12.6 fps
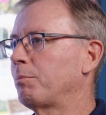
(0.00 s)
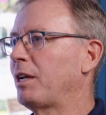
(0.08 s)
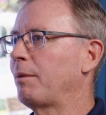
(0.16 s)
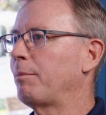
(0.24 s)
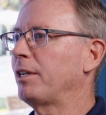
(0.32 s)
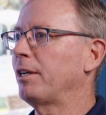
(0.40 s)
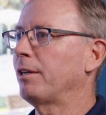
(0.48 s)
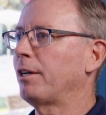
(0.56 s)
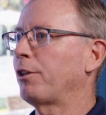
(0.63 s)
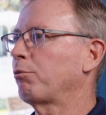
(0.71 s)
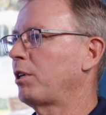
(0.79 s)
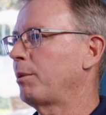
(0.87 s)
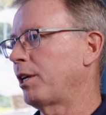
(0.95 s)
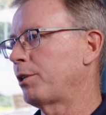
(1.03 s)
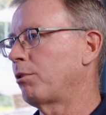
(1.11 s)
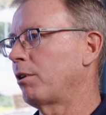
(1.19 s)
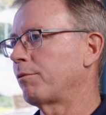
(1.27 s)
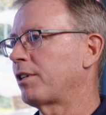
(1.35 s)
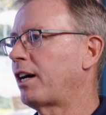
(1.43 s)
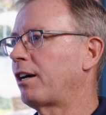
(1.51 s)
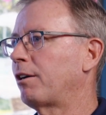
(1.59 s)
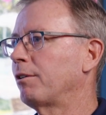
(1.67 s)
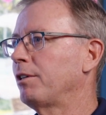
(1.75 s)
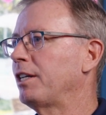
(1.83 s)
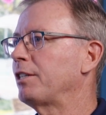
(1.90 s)
Maybe a 3x12
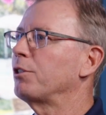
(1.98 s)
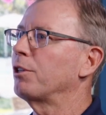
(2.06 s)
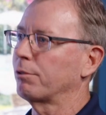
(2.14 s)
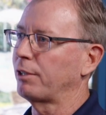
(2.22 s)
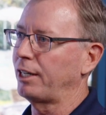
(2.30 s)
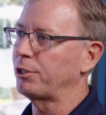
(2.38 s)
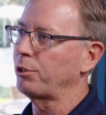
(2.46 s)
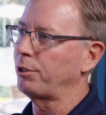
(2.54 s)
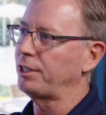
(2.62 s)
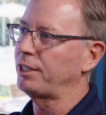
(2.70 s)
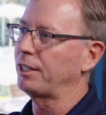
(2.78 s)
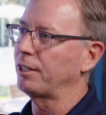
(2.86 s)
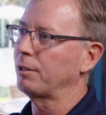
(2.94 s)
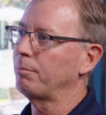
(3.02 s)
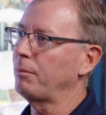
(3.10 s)
tile isn't the right choice here.